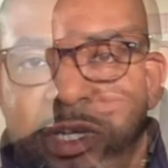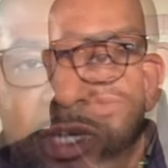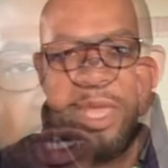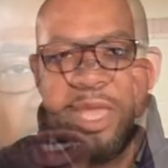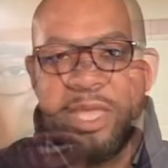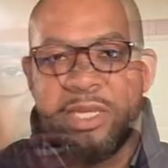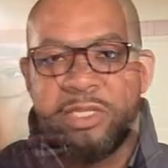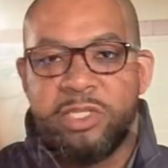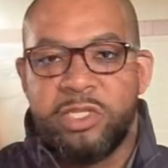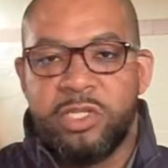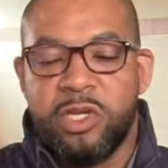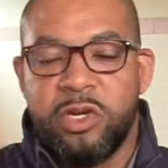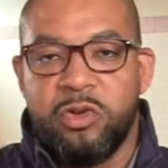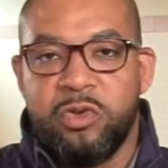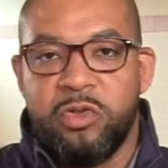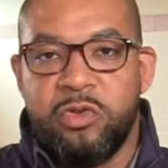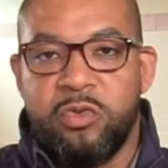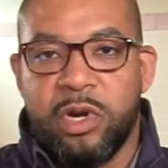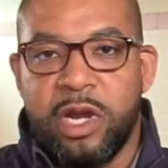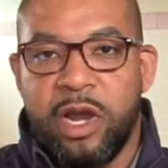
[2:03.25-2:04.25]
And so
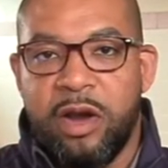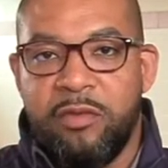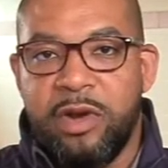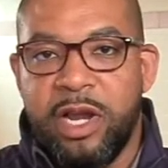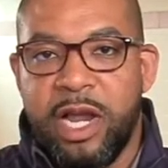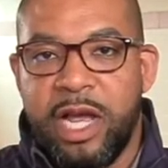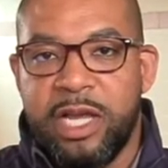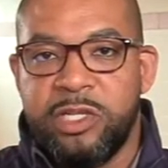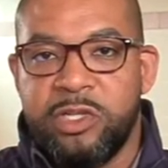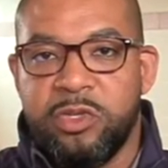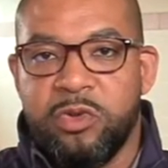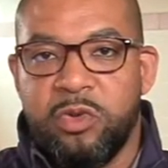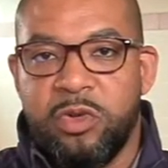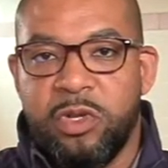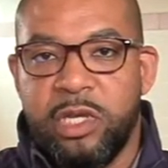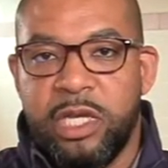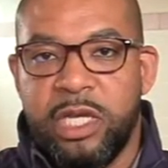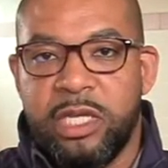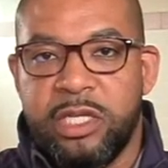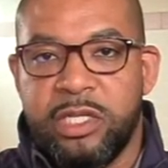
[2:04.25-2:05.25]
the recovery high
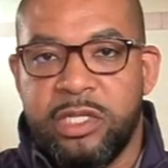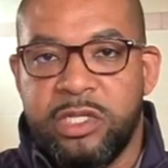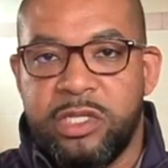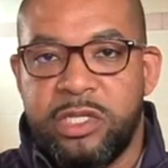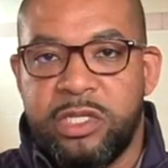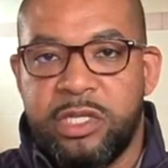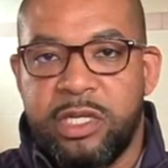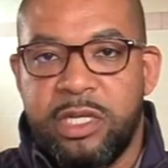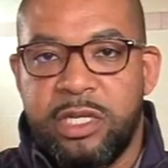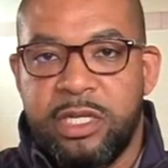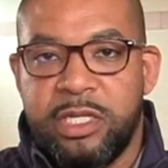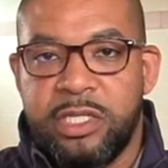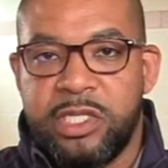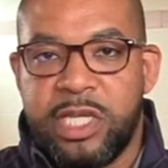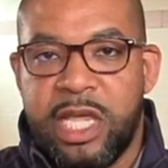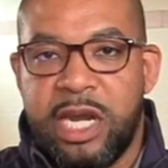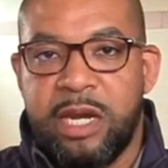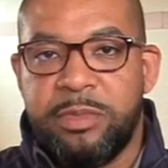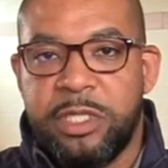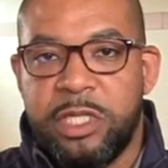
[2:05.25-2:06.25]
school is
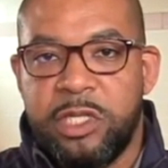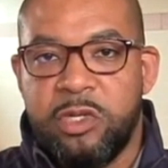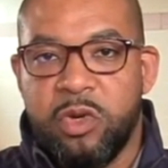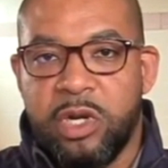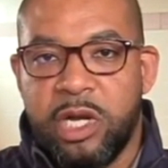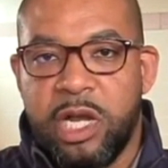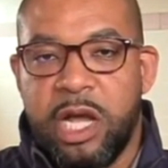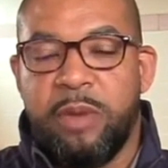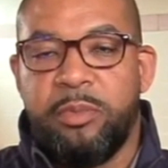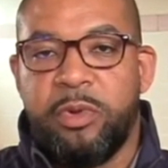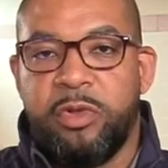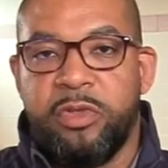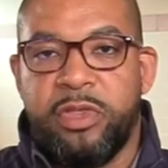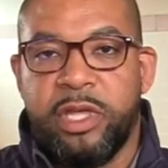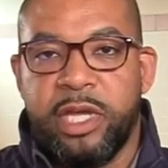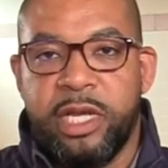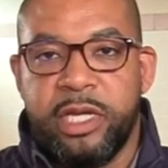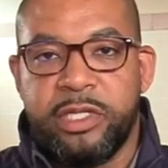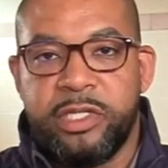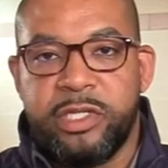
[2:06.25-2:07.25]
set up to do a couple
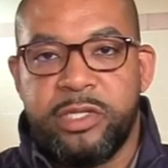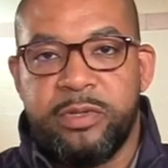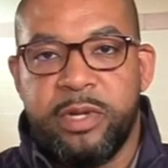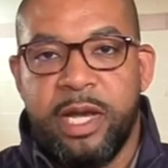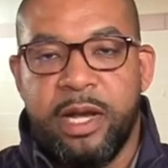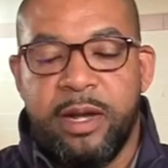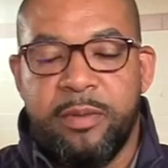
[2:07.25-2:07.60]
things.